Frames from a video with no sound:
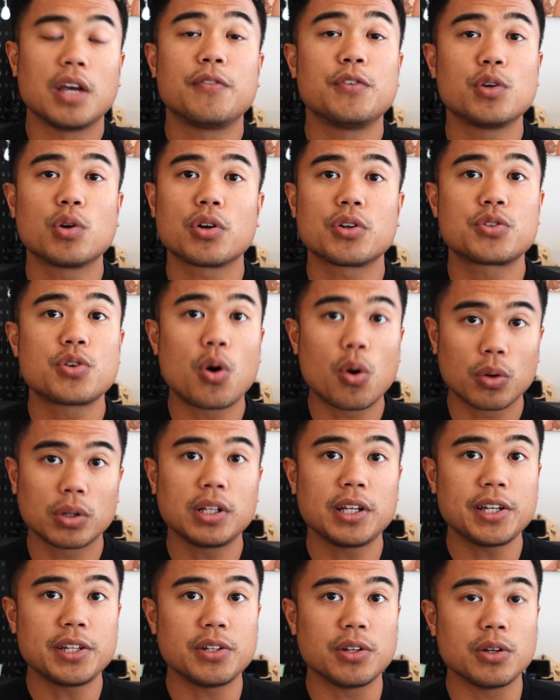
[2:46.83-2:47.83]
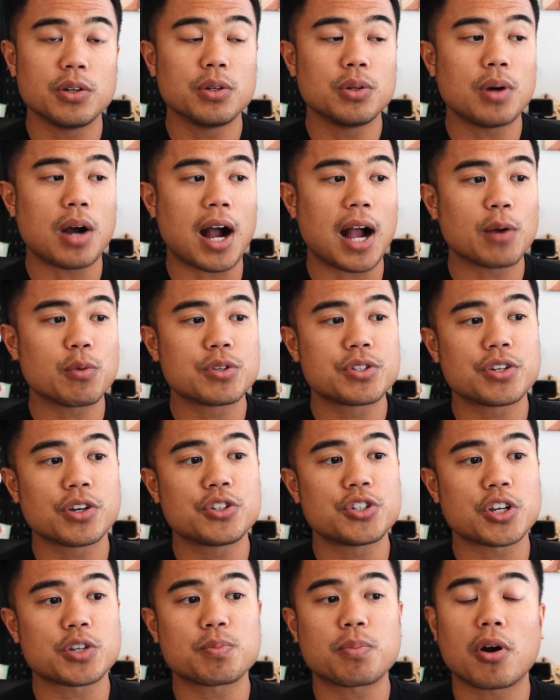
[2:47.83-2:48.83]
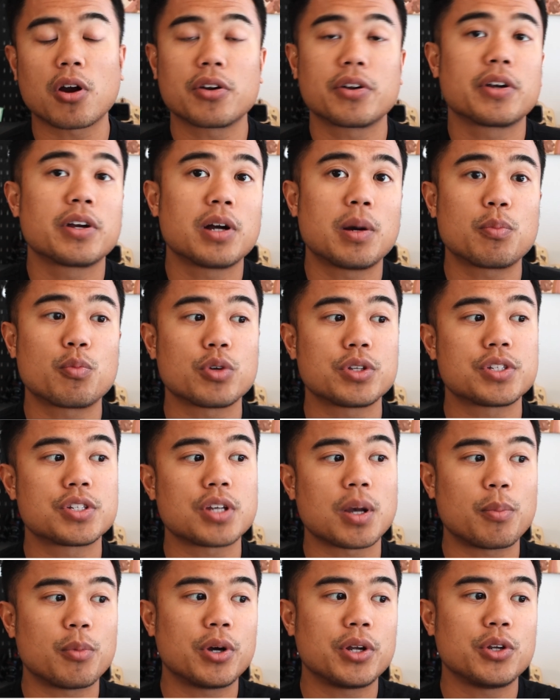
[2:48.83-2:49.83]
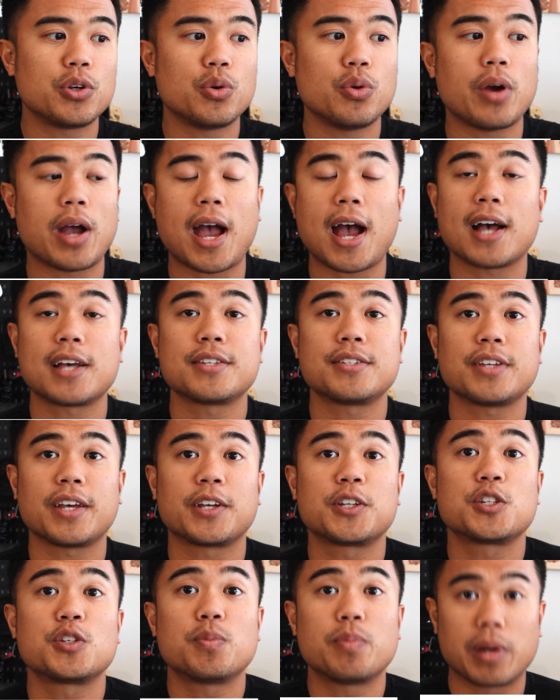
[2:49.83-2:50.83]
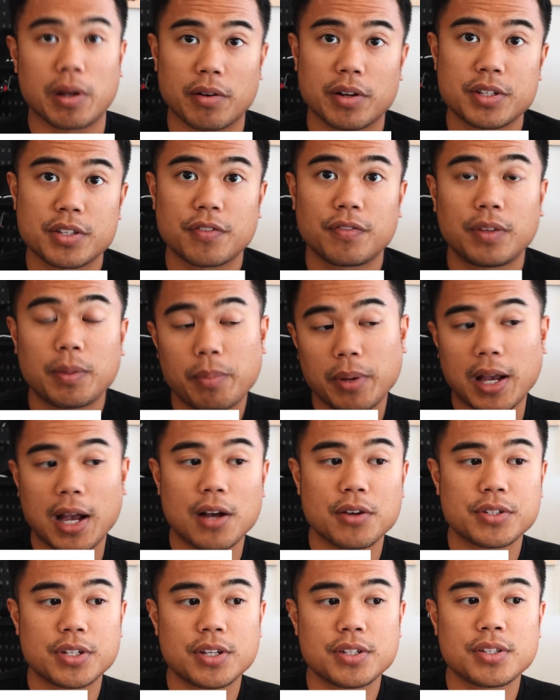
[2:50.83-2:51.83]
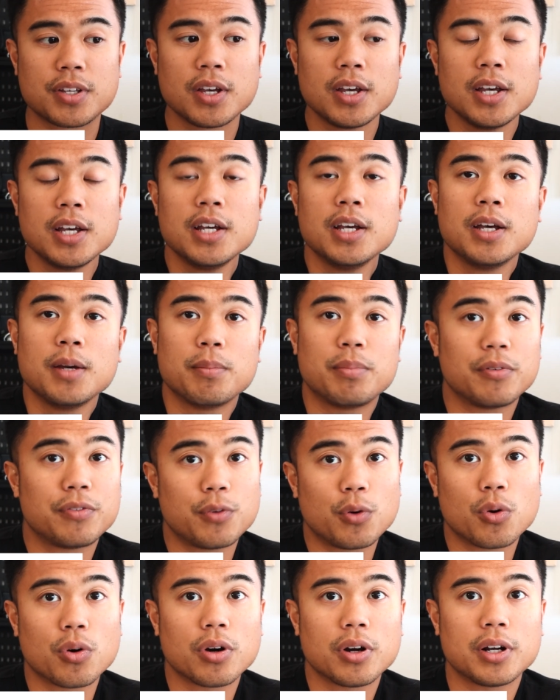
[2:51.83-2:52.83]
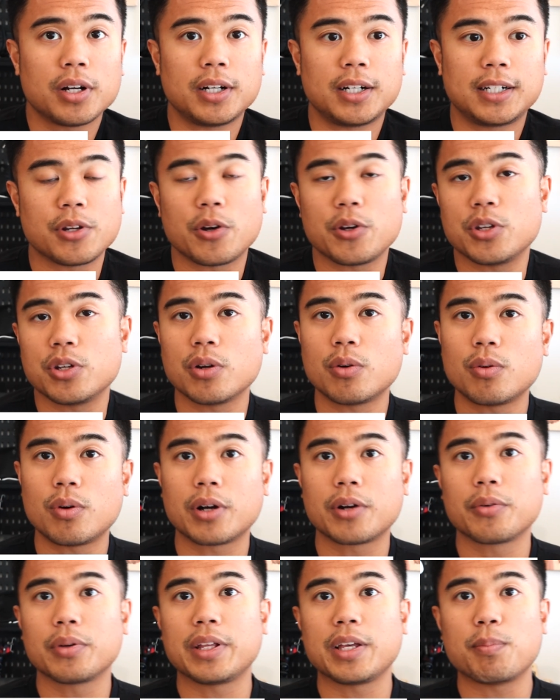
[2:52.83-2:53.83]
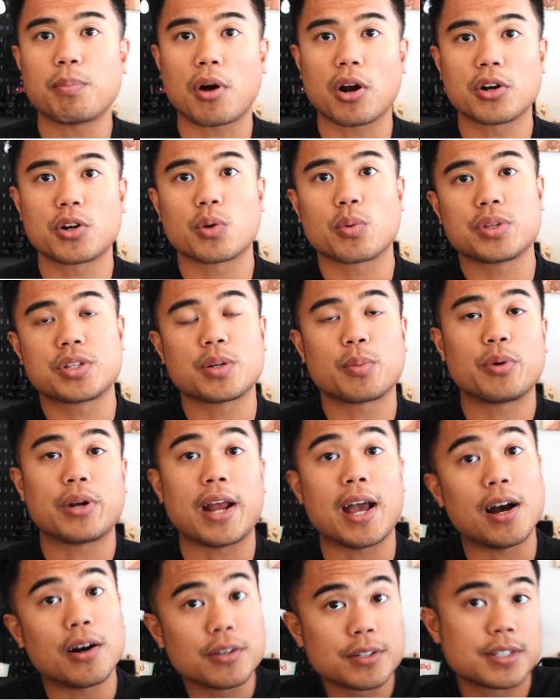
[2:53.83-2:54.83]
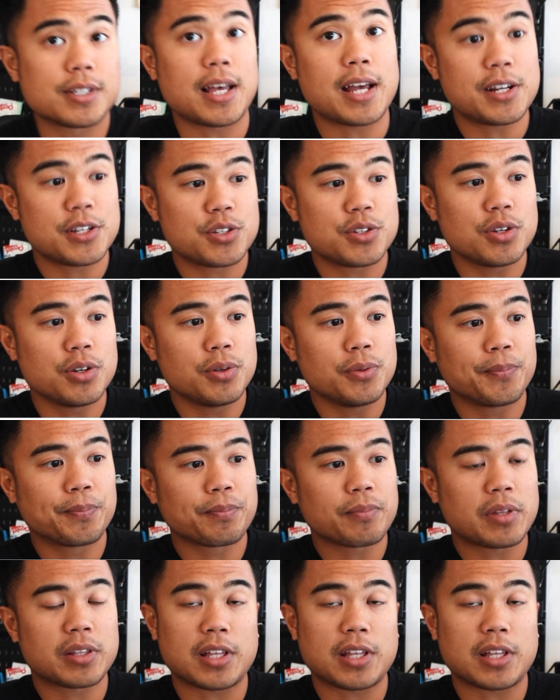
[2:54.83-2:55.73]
If you are totally new, I would suggest partnering up with someone who has experience flipping houses before. You don't want to really partner with someone else that is new.